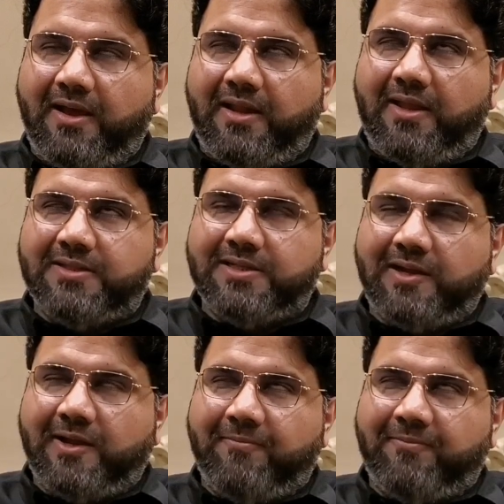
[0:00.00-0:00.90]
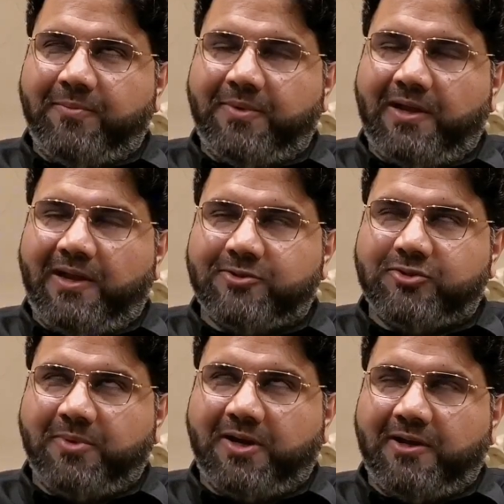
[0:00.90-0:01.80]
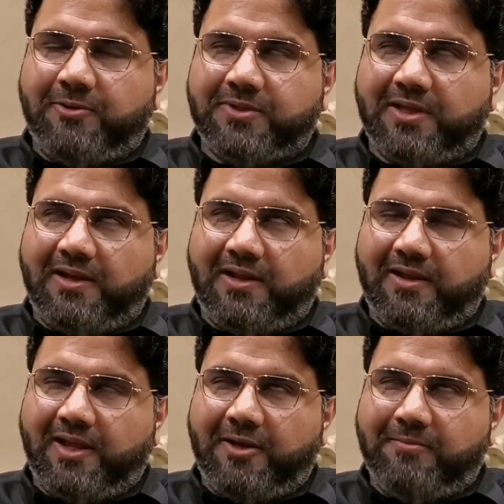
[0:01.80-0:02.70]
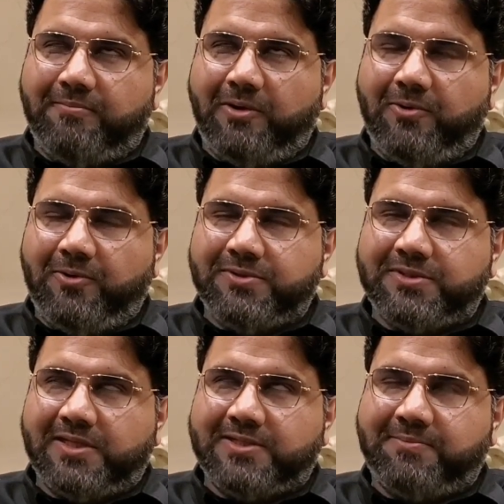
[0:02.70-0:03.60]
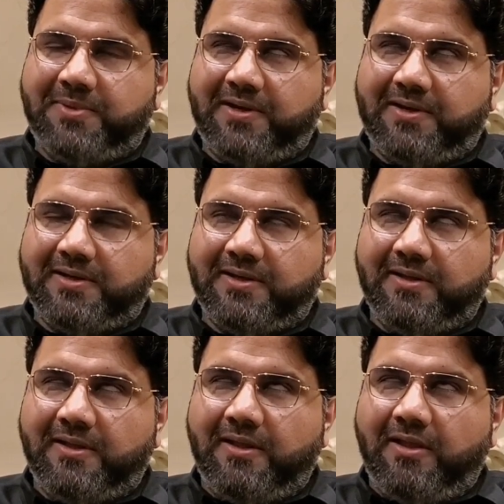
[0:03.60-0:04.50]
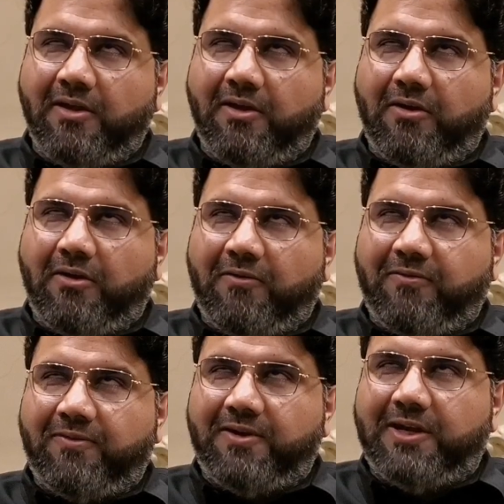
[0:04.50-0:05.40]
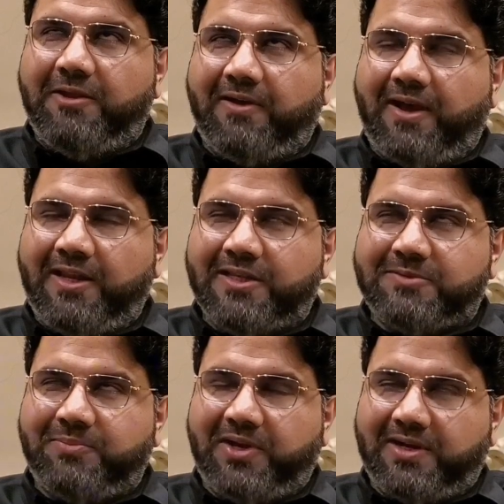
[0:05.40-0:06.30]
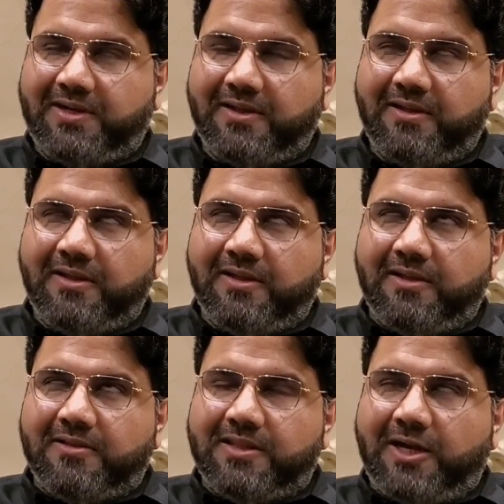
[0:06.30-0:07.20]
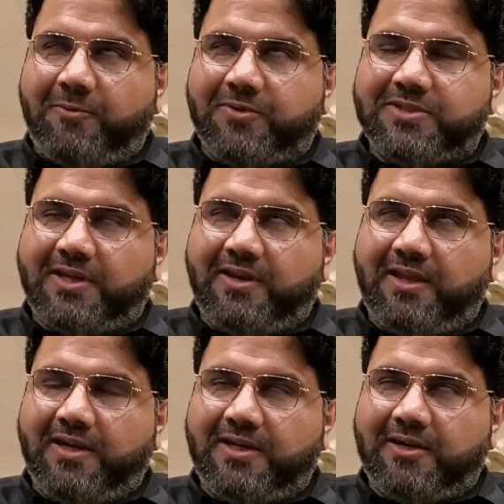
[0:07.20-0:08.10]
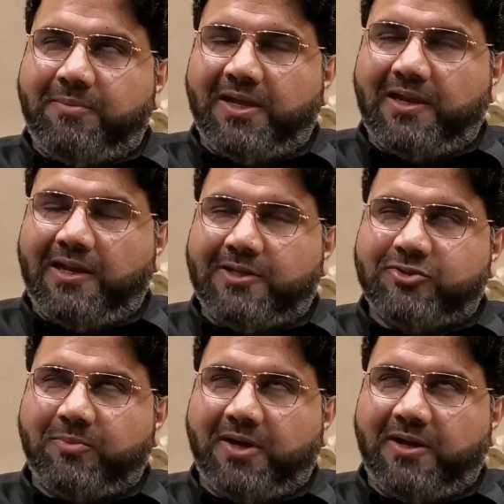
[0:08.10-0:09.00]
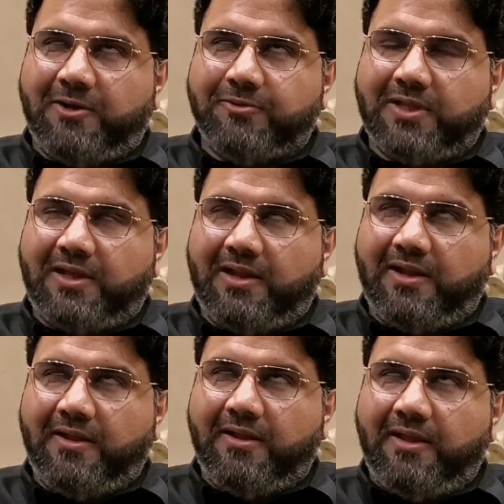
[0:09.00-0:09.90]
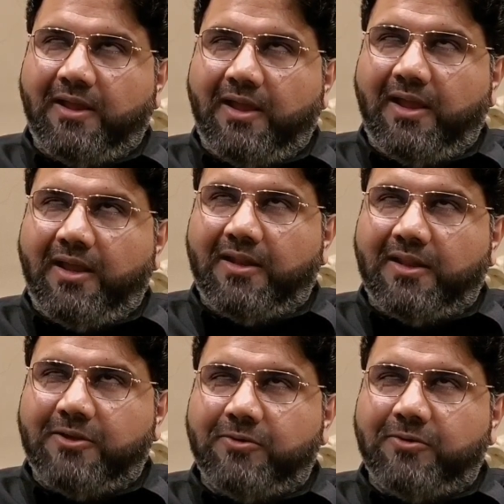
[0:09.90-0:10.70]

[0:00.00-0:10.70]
from Allah subhanahu wa ta'ala and blows the spirit of divine spirit that was created by Allah subhanahu wa ta'ala in the